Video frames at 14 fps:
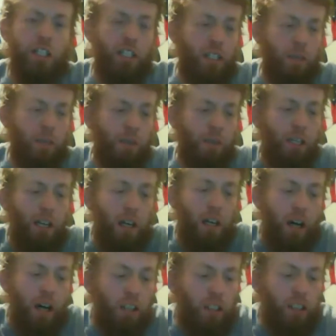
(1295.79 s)
I mean, a
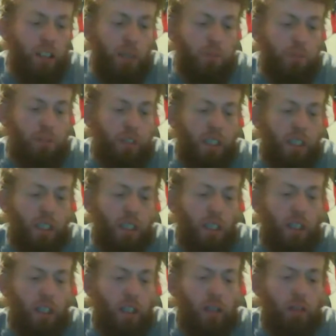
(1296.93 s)
lot of times
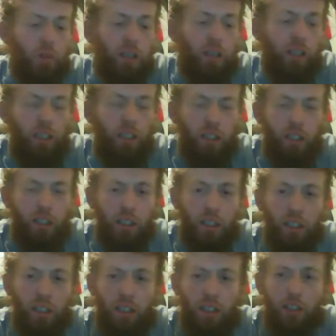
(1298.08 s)
uh, when
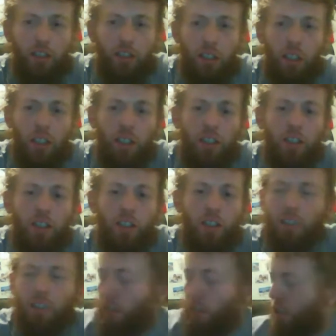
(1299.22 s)
certain
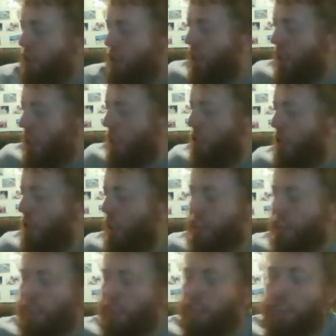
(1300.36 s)
ingredients
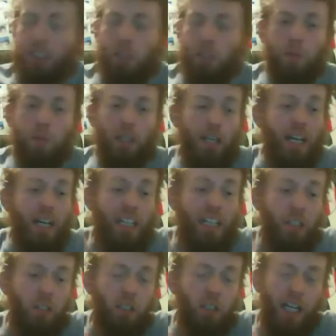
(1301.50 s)
are added to it, it
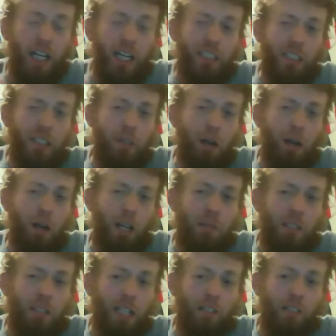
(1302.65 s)
does add uh, like a
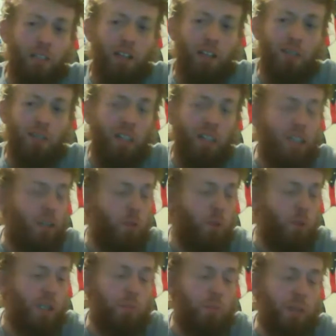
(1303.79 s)
metallic flavour. With
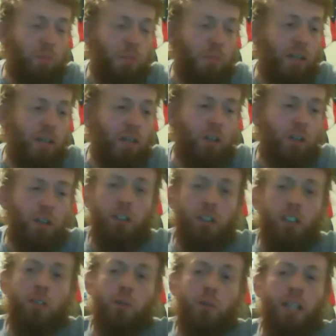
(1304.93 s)
mangoes, you
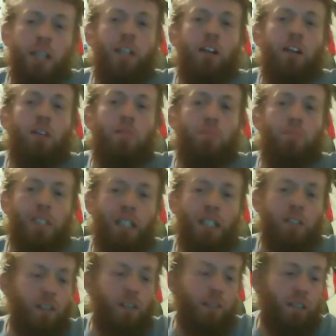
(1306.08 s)
do get a lot of metallic
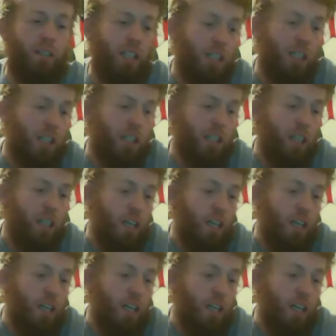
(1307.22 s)
flavour. Mm.